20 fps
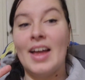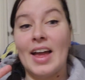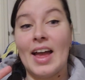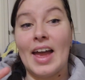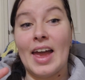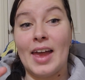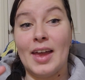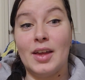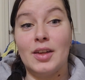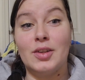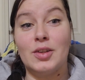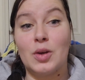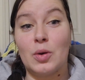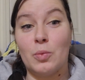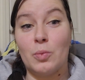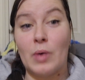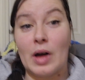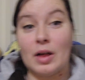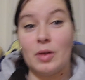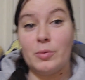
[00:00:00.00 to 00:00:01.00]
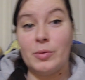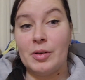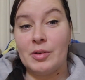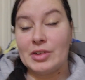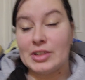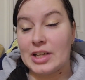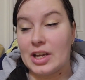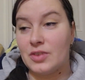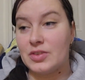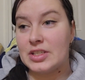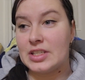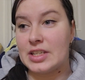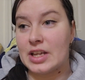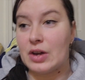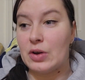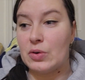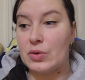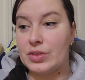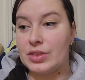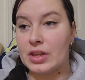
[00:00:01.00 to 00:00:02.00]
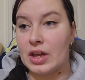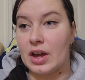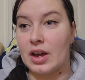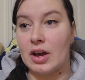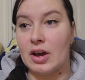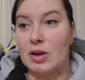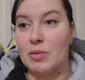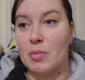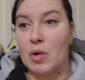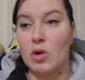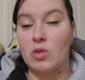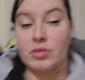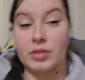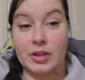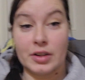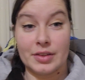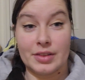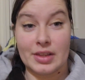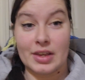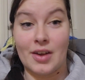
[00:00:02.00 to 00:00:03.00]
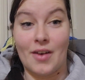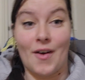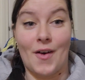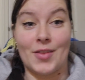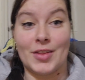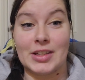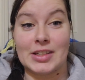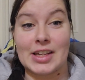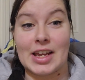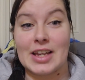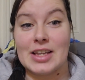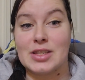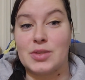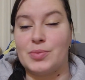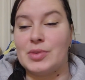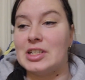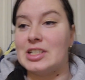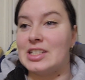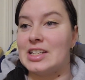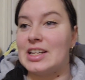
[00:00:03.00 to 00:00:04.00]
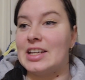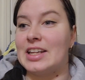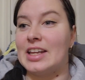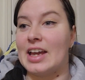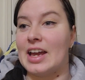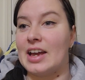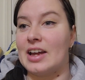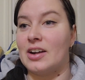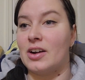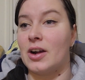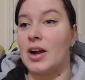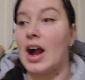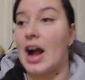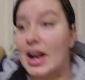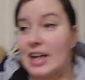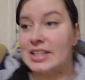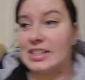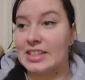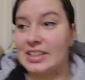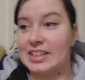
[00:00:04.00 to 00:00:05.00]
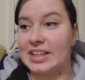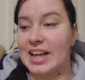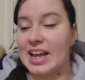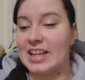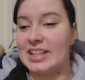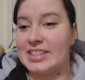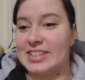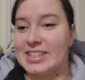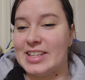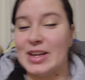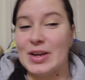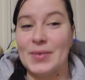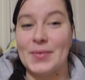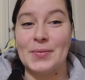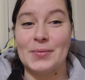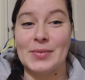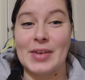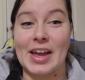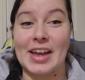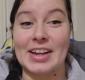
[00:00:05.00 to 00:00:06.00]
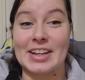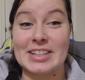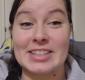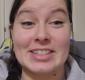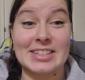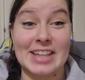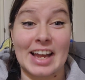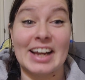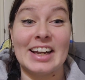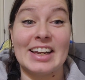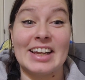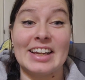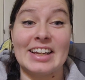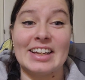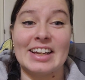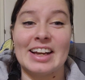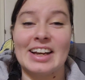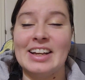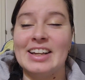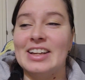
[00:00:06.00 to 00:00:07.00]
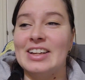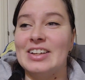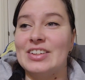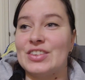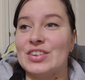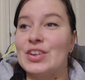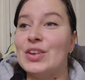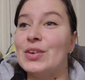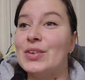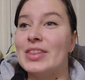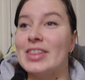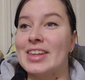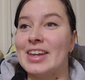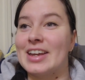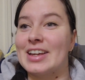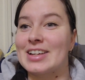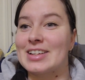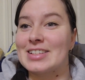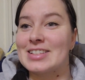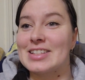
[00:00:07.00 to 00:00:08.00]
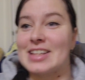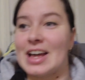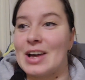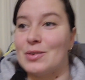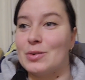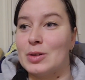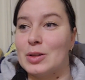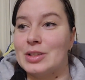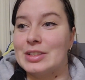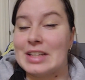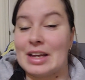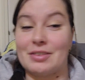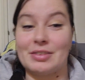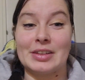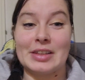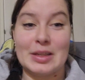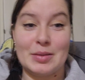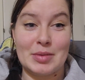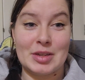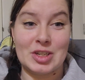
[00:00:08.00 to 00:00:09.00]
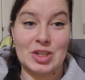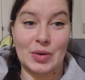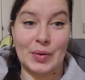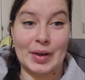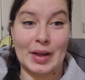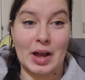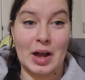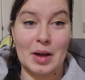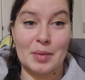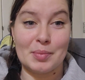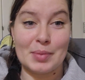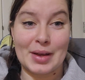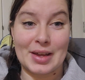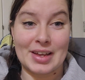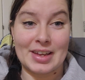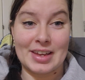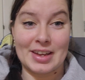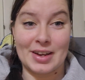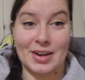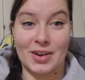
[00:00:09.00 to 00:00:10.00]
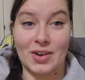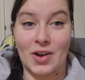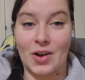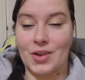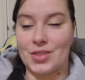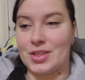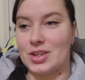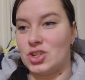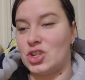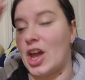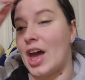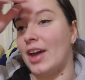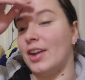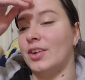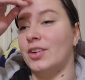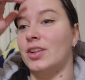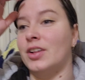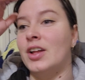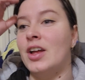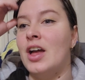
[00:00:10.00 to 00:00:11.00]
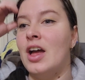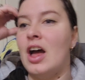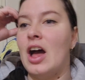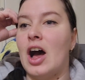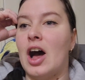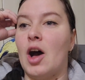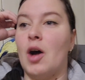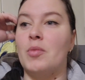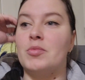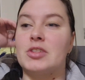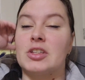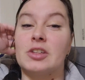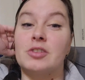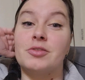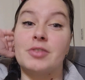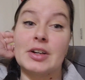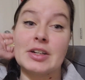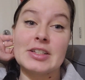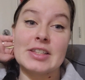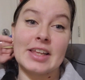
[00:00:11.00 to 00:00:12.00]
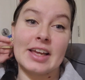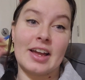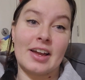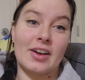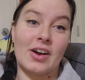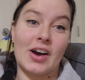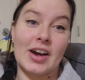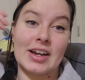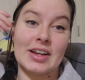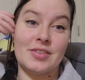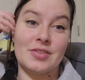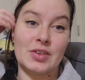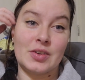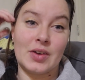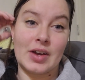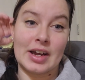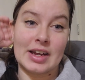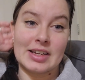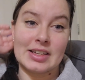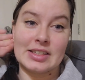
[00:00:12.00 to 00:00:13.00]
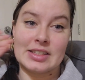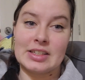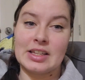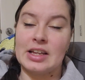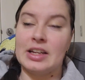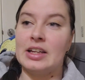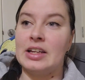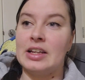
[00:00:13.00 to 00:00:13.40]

And while we were down south um, over the holidays, we did get, or I did get, some exciting new things that will definitely be showing up here on the channel. Um, so the first thing I got, if you guys,